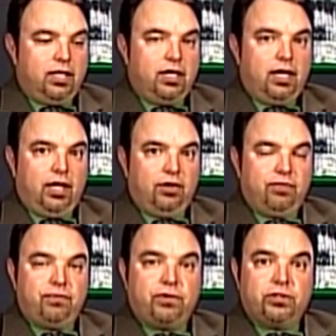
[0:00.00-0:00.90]
the
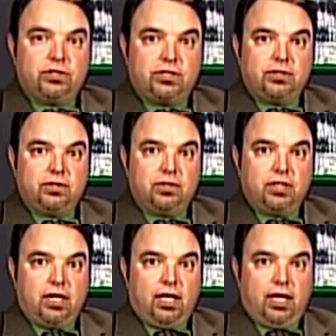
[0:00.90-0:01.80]
first
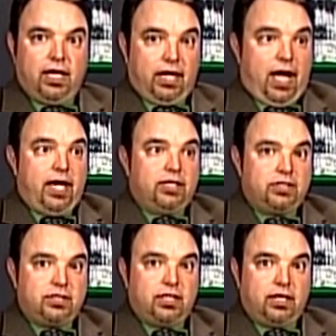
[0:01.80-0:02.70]
and
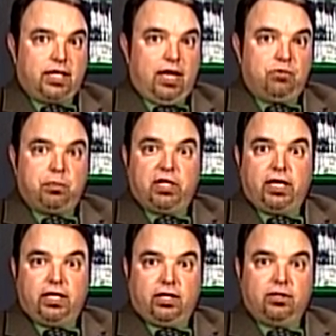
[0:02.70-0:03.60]
highest games
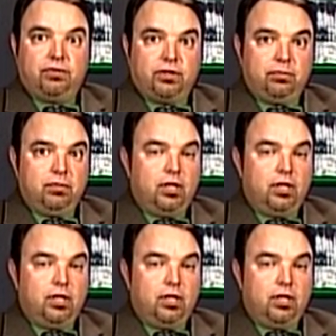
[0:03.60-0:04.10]
played in Hartford